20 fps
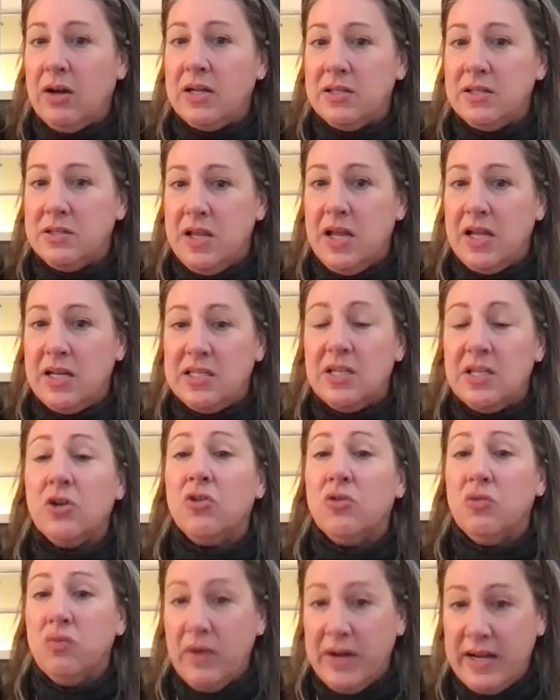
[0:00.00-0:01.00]
and did a
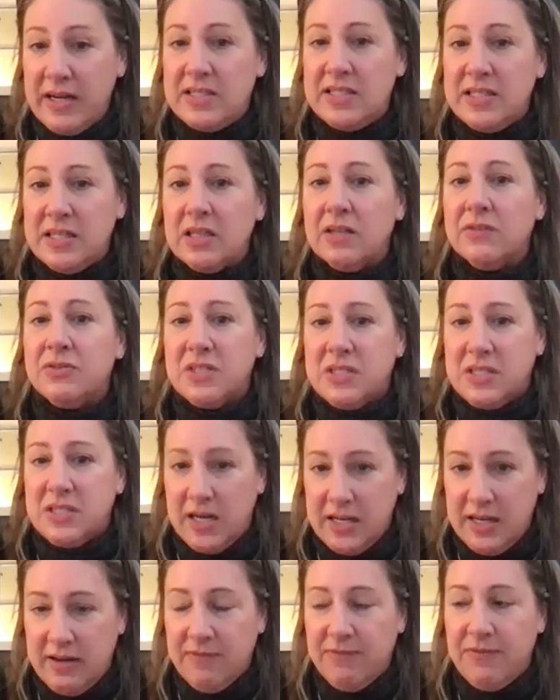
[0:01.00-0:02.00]
great deal of
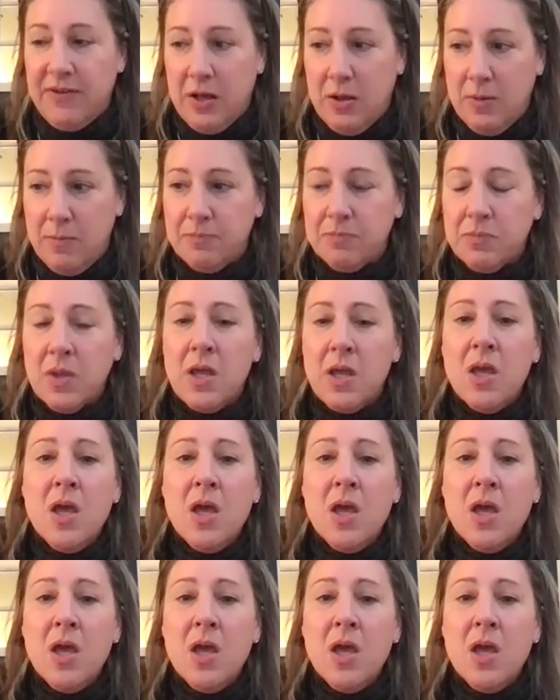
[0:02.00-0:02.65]
studying film.